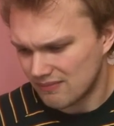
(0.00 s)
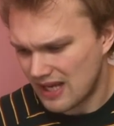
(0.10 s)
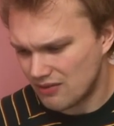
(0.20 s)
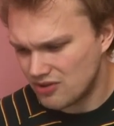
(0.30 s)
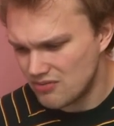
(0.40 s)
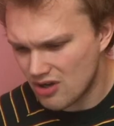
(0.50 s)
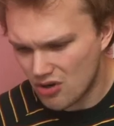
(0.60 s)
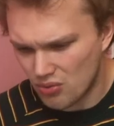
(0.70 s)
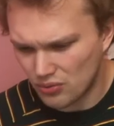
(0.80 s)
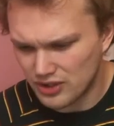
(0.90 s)
How do you
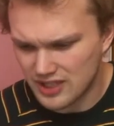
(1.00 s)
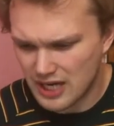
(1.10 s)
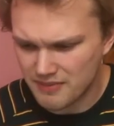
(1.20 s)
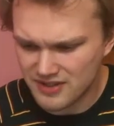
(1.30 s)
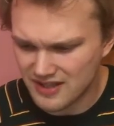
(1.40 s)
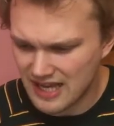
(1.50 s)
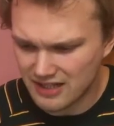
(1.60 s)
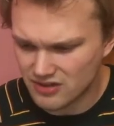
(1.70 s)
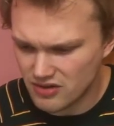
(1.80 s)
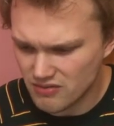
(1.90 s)
know all the diamonds are
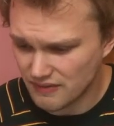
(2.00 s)
there too?